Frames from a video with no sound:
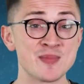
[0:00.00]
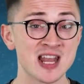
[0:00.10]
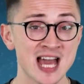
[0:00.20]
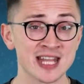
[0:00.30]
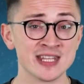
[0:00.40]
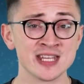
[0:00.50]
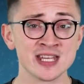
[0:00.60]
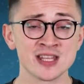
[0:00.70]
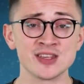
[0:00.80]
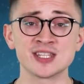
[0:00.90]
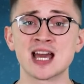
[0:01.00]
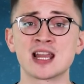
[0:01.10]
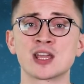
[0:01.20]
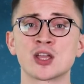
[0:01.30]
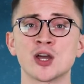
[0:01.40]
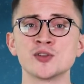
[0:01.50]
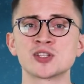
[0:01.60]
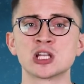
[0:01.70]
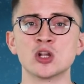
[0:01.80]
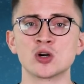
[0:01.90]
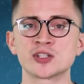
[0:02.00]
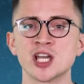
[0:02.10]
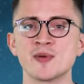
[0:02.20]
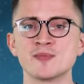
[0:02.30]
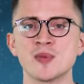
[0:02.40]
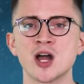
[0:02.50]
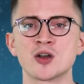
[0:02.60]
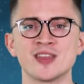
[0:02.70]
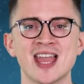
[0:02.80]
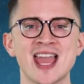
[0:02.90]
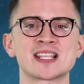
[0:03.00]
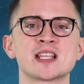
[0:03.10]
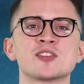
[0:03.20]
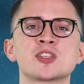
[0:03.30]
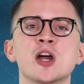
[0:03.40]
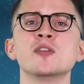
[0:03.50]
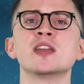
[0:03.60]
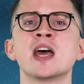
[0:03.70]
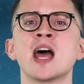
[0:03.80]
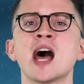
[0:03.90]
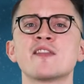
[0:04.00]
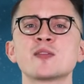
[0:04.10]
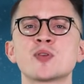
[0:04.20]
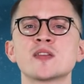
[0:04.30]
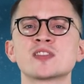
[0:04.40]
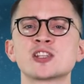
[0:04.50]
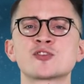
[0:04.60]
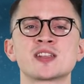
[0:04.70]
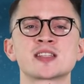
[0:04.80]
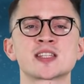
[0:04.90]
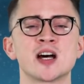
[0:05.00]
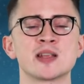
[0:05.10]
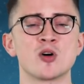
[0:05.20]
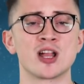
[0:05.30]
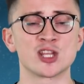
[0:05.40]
Milan. The Italian coach is a long-term admirer of the ex-Evertonian, having previously tried to sign him while at